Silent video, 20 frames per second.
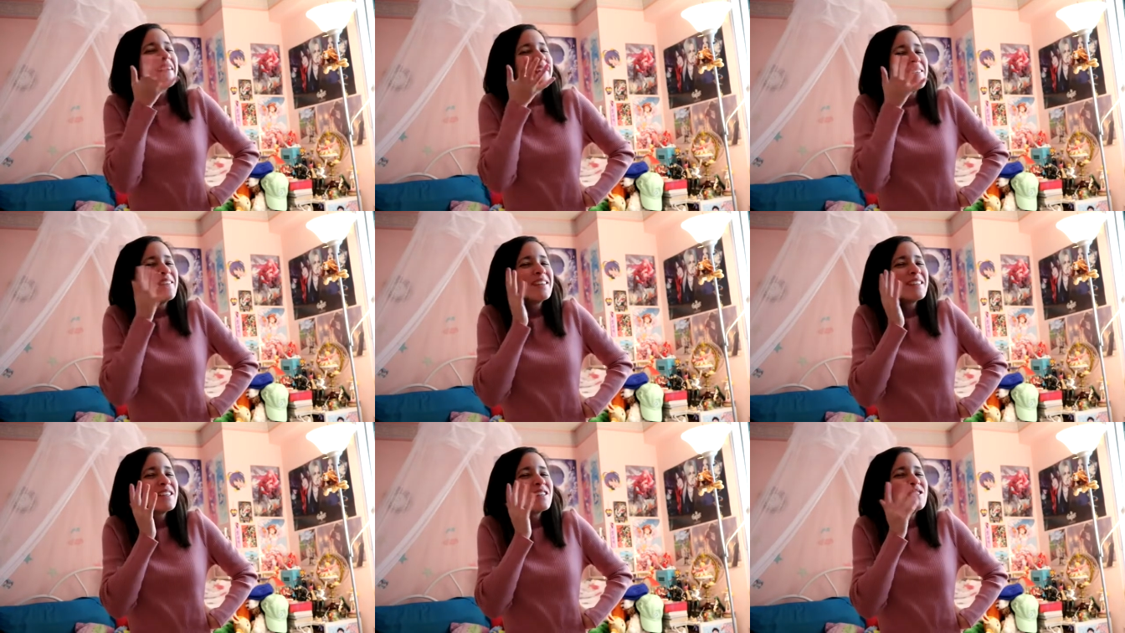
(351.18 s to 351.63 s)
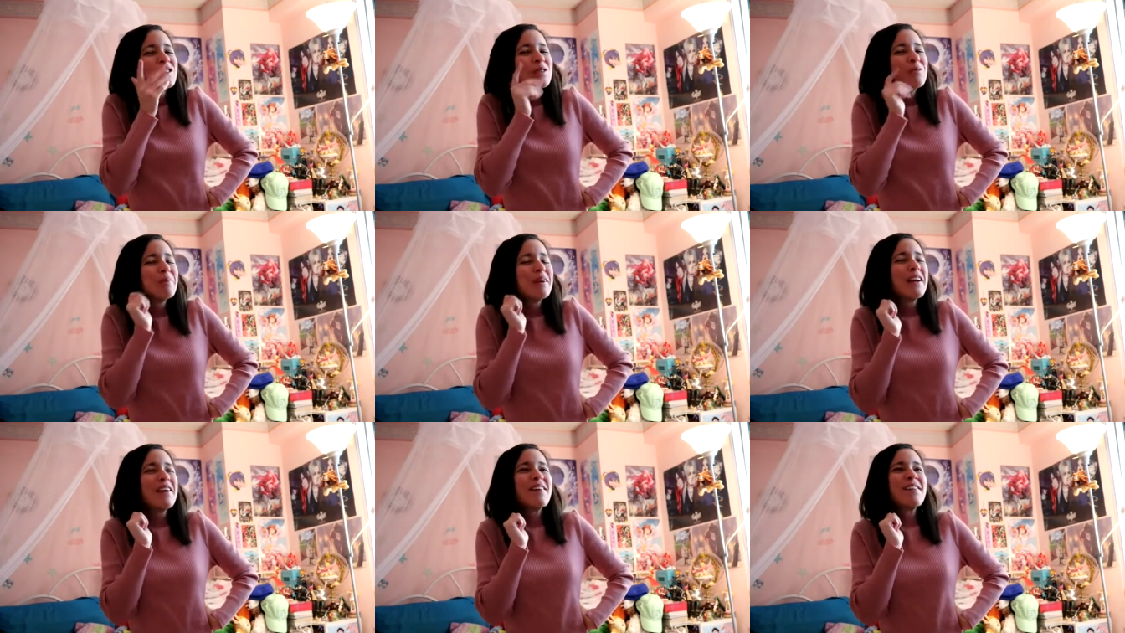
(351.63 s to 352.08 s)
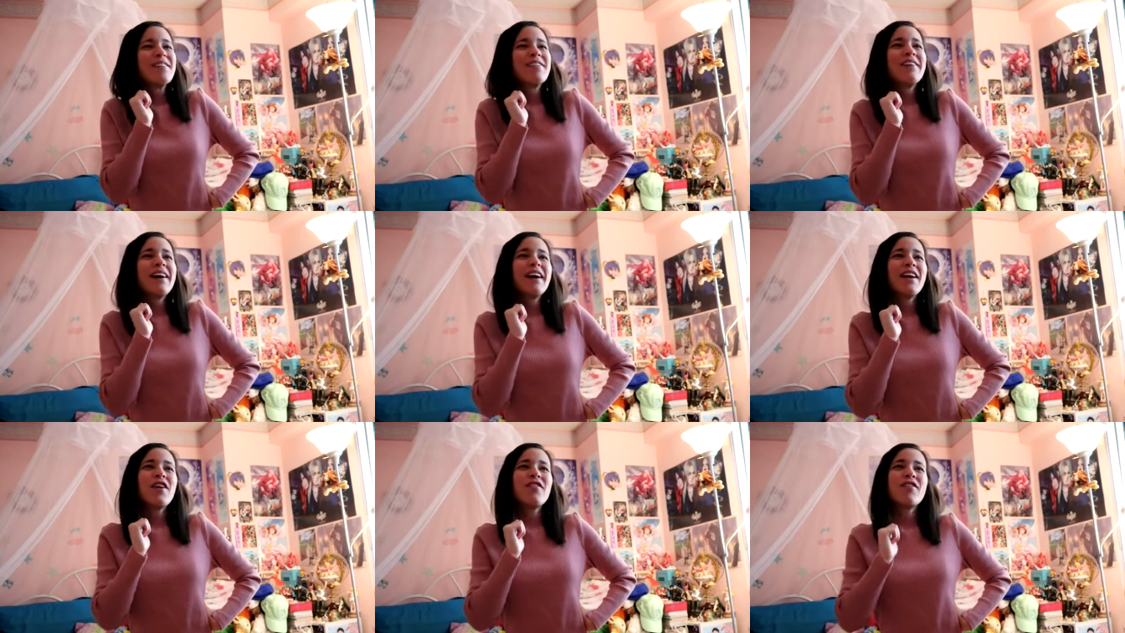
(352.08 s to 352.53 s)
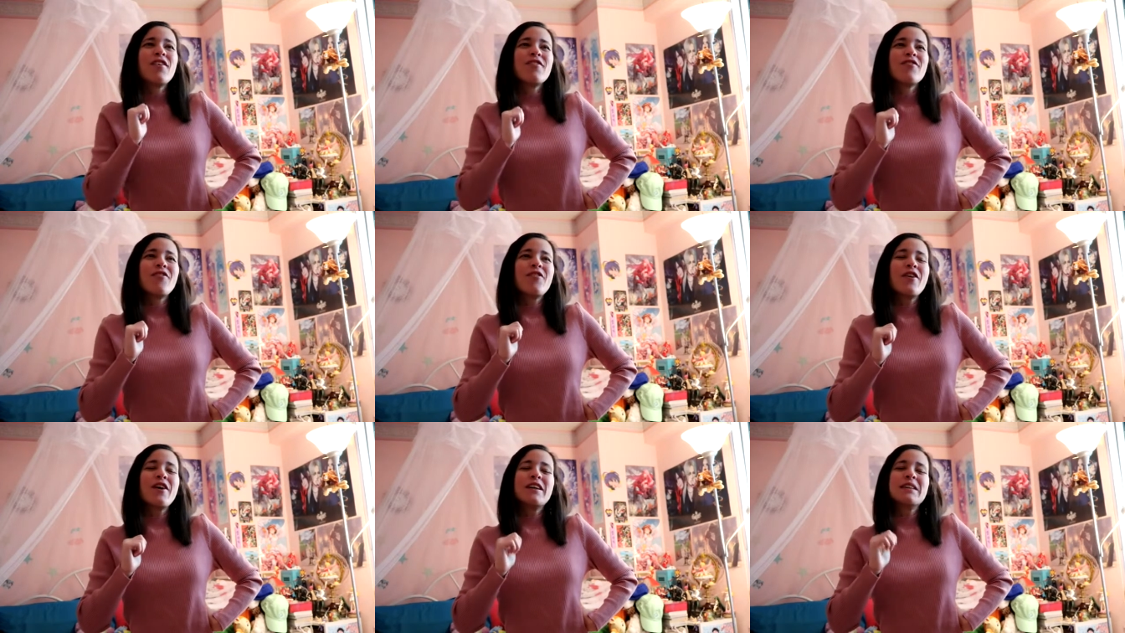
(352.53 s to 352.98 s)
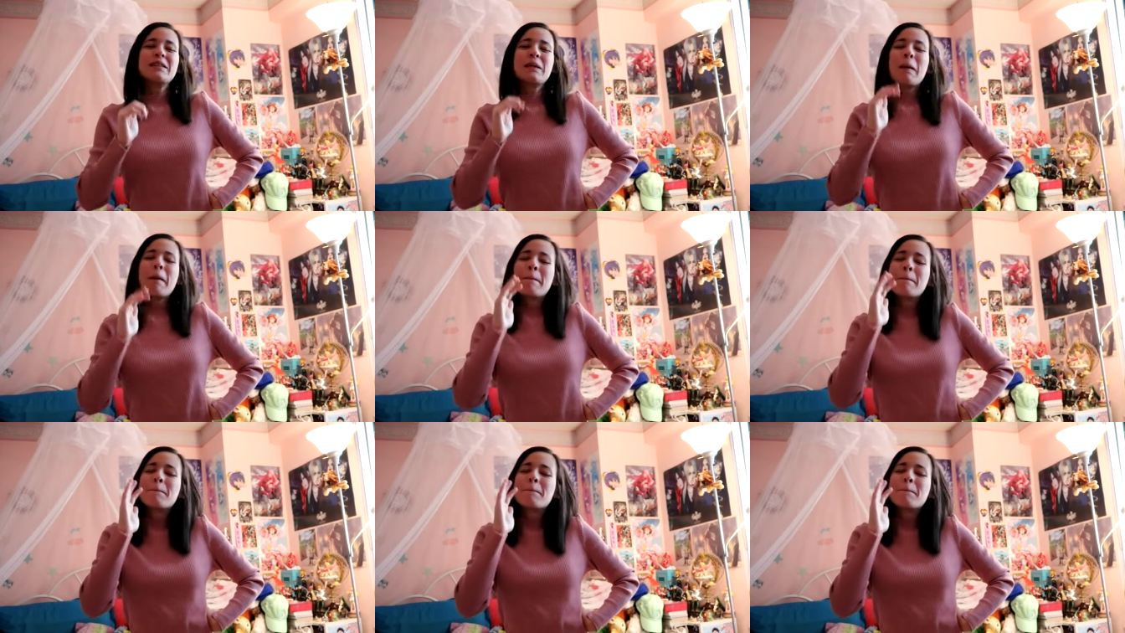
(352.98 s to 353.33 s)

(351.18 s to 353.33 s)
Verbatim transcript: wasn't too big of a fan of her voice,